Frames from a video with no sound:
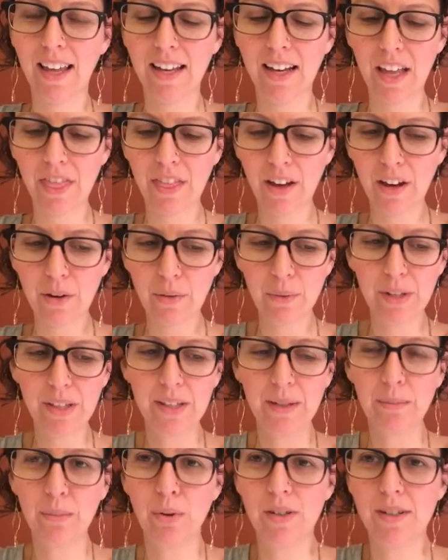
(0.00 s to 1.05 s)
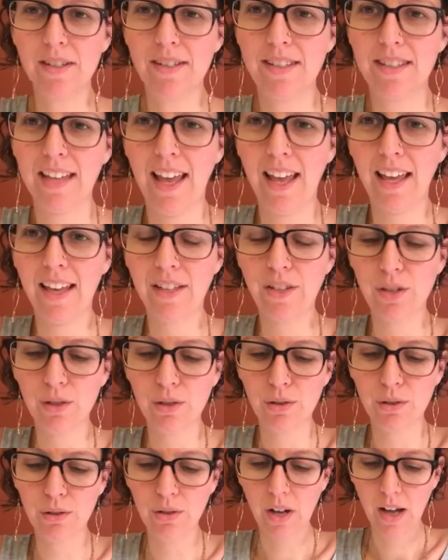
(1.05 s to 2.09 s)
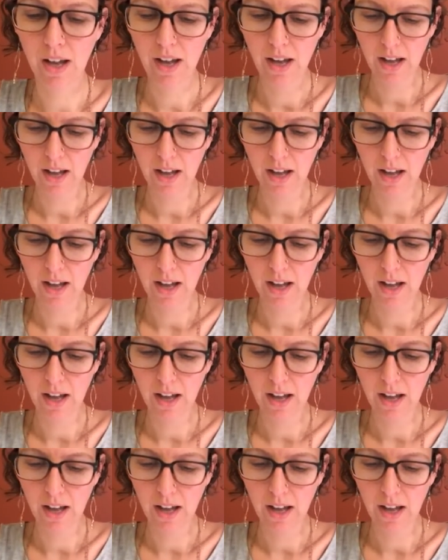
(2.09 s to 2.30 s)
And I thought it really important today to